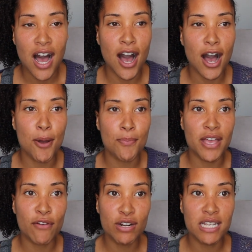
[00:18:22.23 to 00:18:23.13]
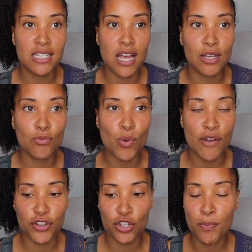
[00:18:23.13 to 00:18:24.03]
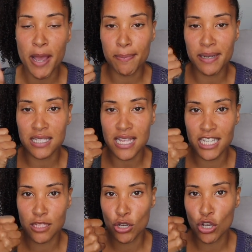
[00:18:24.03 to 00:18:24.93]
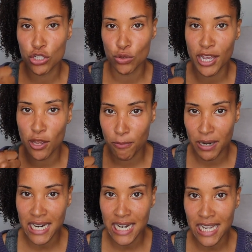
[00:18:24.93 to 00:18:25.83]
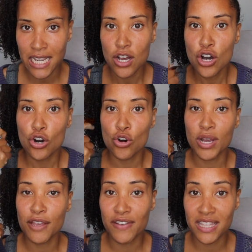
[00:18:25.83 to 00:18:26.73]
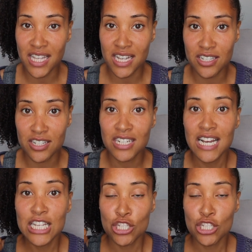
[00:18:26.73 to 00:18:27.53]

There is, whether your baby's eczema goes away completely or if it doesn't,